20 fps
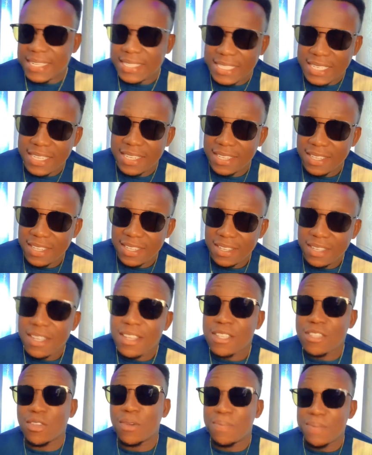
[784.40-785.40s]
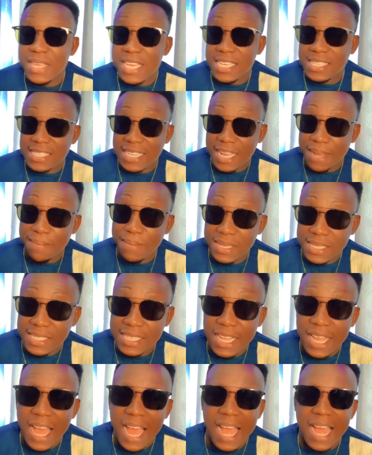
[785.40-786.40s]
it. Some years coming, say
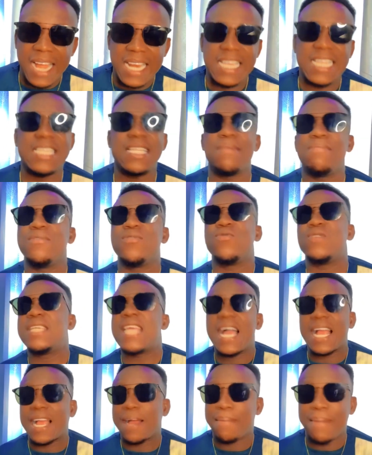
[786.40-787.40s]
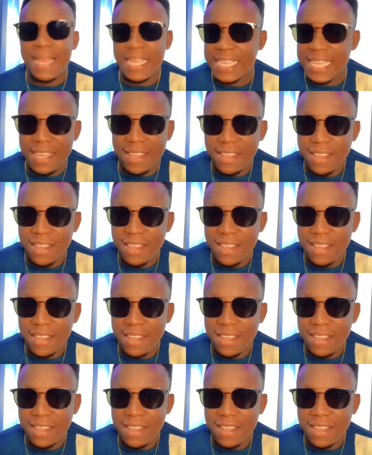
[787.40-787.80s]
I did in Yanka mania.